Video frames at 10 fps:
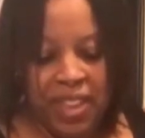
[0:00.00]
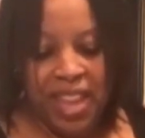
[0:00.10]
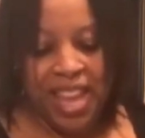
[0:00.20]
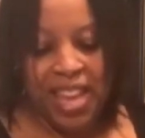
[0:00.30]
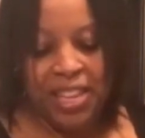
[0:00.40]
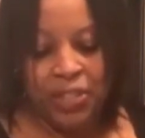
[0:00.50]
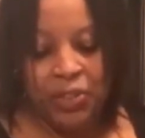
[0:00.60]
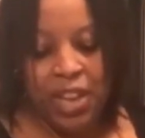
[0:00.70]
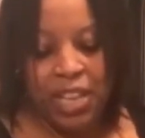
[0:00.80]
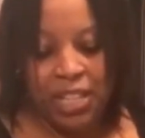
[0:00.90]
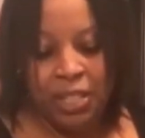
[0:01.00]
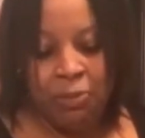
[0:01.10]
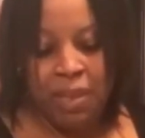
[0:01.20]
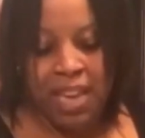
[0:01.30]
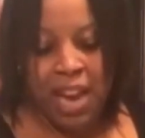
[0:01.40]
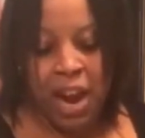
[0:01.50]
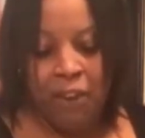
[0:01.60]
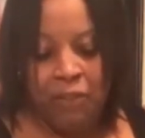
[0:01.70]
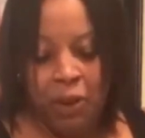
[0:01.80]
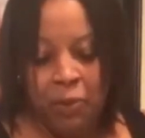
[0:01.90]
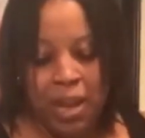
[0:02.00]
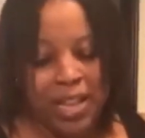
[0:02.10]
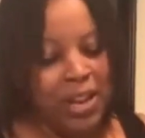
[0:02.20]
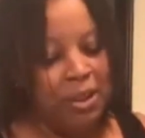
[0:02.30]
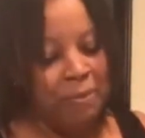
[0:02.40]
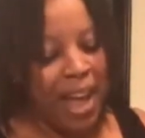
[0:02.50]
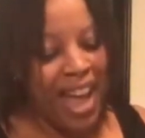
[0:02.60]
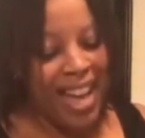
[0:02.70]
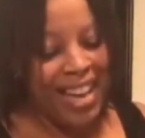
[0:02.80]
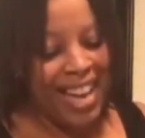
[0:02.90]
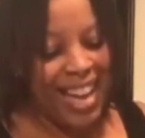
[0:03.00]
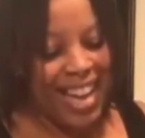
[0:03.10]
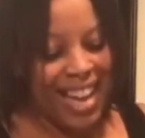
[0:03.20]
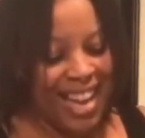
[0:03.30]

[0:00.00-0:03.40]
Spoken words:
It can trick you, so be careful when you're baking.